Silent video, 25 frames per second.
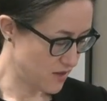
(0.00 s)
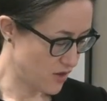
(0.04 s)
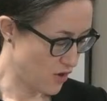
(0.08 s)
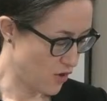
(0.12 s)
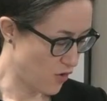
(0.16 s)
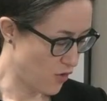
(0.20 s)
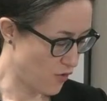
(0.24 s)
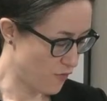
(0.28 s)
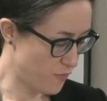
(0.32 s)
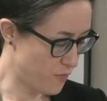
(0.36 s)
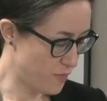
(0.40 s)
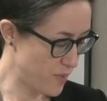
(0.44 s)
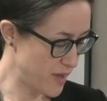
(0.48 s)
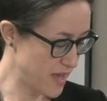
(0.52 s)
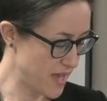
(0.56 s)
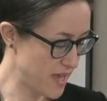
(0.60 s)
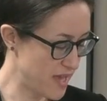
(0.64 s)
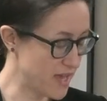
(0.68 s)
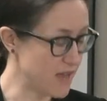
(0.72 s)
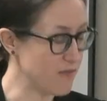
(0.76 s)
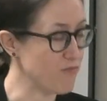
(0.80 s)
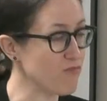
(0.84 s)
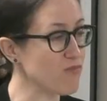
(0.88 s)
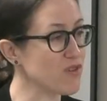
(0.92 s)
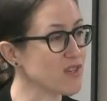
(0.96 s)
of
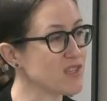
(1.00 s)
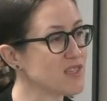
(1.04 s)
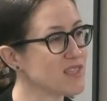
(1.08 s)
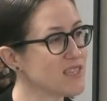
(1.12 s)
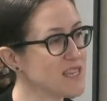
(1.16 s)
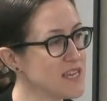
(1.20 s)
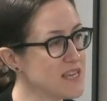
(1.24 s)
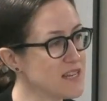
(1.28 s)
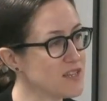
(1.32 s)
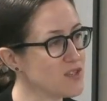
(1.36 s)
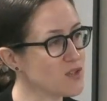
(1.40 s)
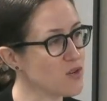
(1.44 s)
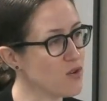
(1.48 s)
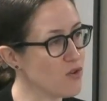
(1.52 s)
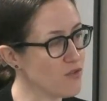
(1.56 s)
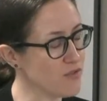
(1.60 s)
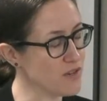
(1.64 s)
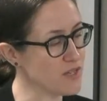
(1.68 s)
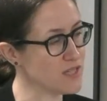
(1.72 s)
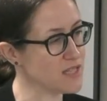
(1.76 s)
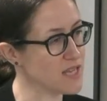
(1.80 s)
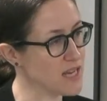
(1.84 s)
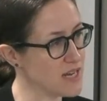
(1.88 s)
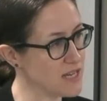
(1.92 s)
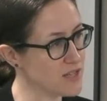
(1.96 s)
being in receipt of
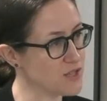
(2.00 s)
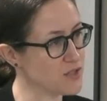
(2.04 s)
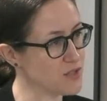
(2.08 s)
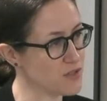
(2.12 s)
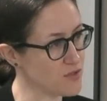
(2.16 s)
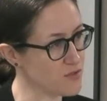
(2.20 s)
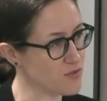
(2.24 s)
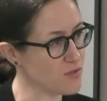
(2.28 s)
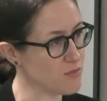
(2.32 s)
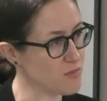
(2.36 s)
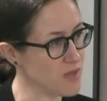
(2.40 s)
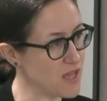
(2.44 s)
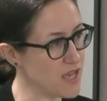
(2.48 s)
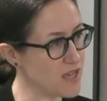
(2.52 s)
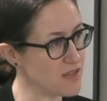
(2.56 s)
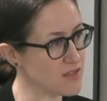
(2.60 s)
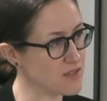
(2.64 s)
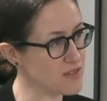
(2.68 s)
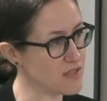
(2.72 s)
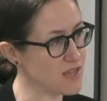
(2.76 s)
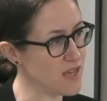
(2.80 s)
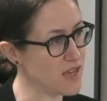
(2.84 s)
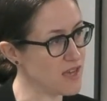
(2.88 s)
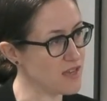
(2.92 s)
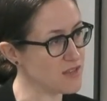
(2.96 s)
intelligence from the
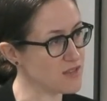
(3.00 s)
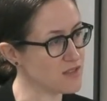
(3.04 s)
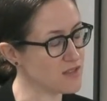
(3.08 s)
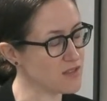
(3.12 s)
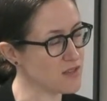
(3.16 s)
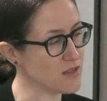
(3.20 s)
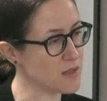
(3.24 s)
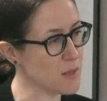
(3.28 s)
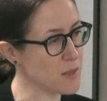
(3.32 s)
SDS?